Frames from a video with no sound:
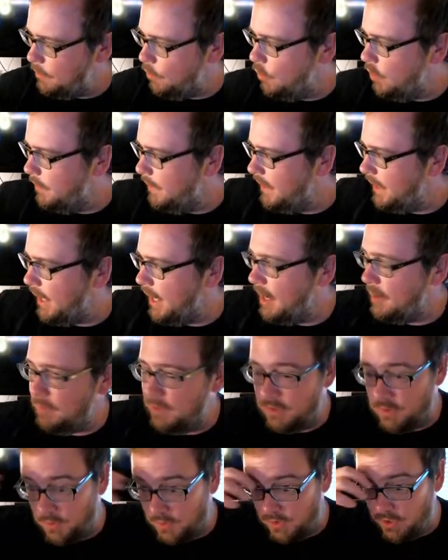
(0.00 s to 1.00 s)
or one of my
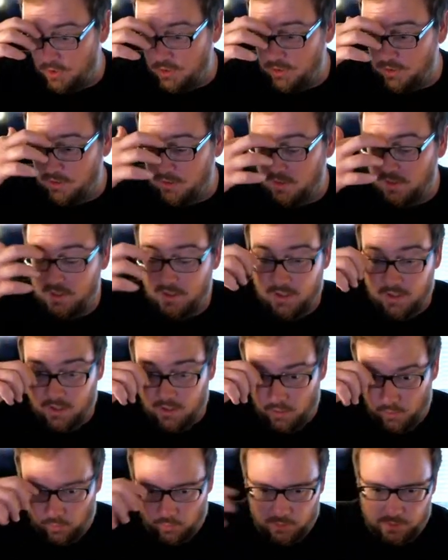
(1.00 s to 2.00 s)
cabinets was going
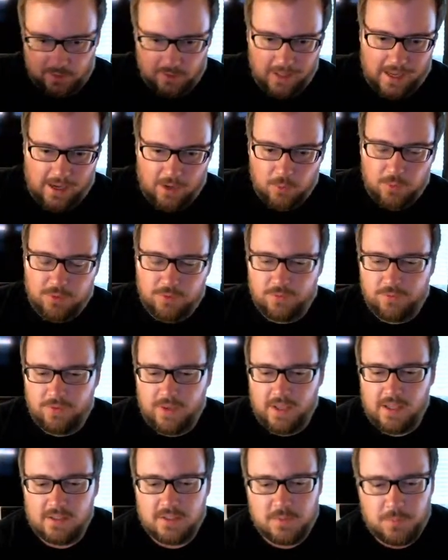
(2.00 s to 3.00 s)
really loud with the
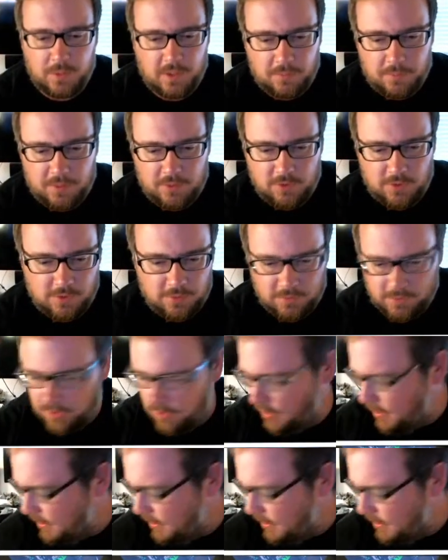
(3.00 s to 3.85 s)
fans, but I've been trying to figure it